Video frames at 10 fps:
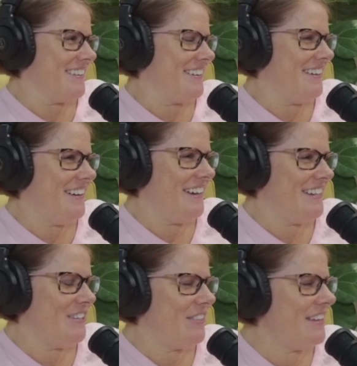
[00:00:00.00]
God,
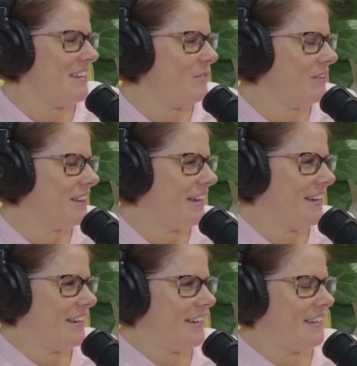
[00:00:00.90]
you think you would
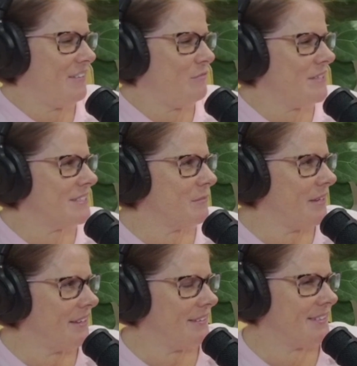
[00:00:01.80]
give me some
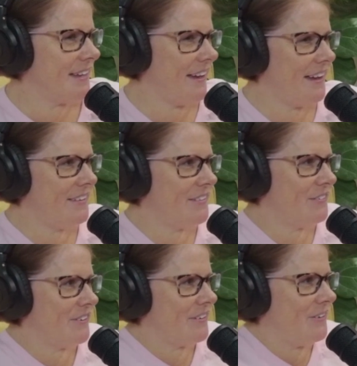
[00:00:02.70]
hints ahead of
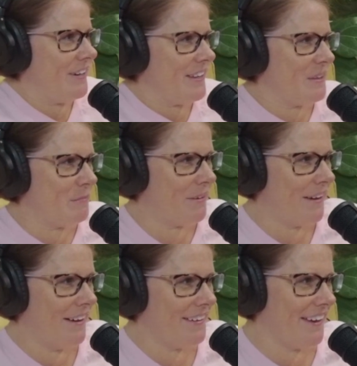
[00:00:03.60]
the recording of the
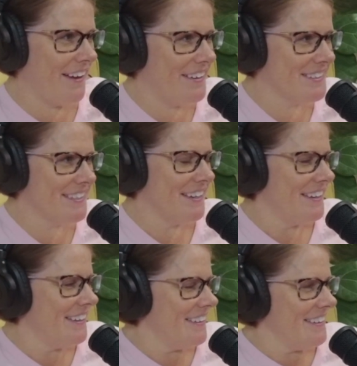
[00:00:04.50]
podcast?
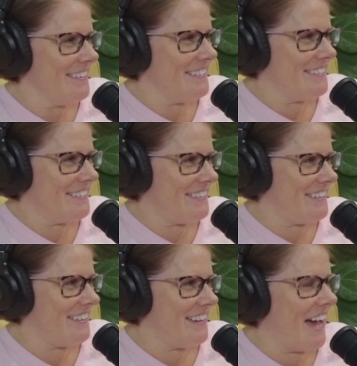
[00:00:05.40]
Ugh.
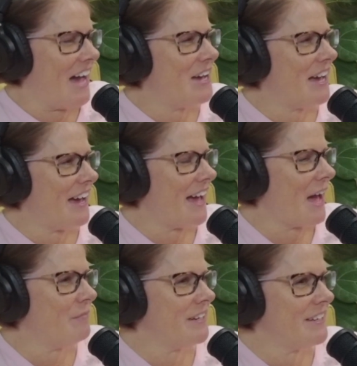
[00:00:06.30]

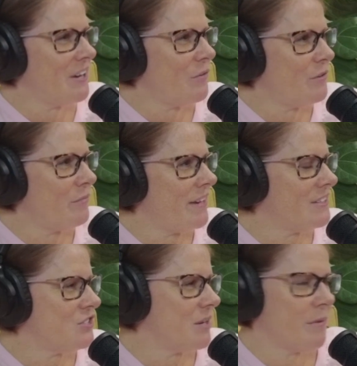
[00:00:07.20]
I'm going to go with
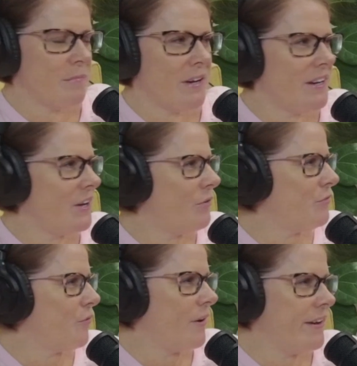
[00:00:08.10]
mega ship. I'm going to go
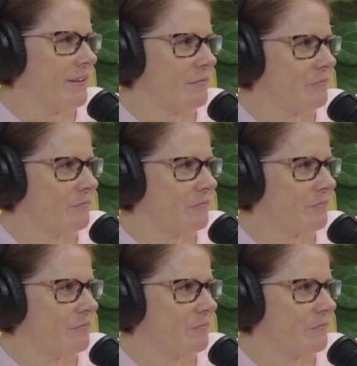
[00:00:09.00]
with Royal.